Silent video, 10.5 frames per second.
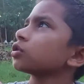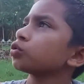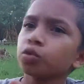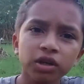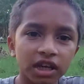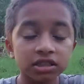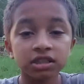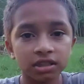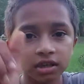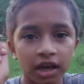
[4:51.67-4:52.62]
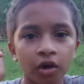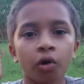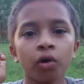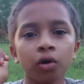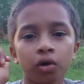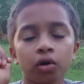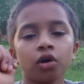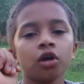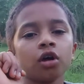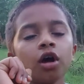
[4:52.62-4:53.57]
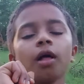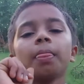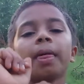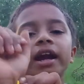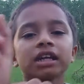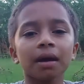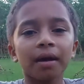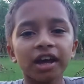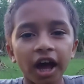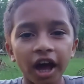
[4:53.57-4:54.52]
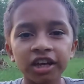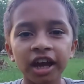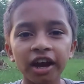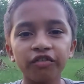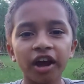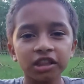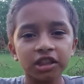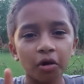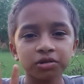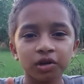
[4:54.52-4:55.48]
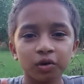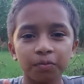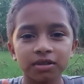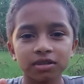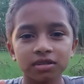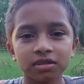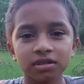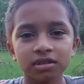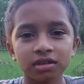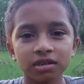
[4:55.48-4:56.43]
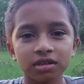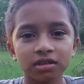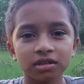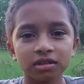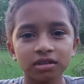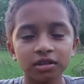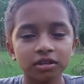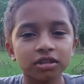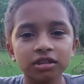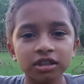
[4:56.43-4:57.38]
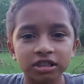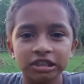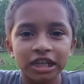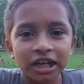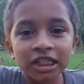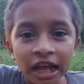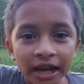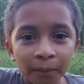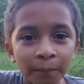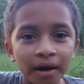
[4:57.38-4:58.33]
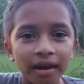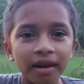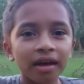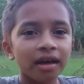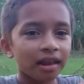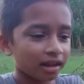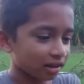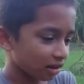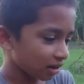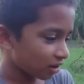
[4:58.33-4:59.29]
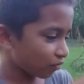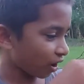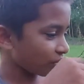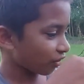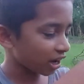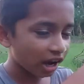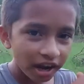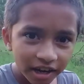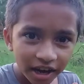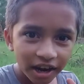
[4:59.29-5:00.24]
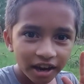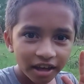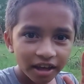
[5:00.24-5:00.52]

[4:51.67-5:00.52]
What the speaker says: 2 years ago, that time I had 5,000 rupees. Just check the number, like 500,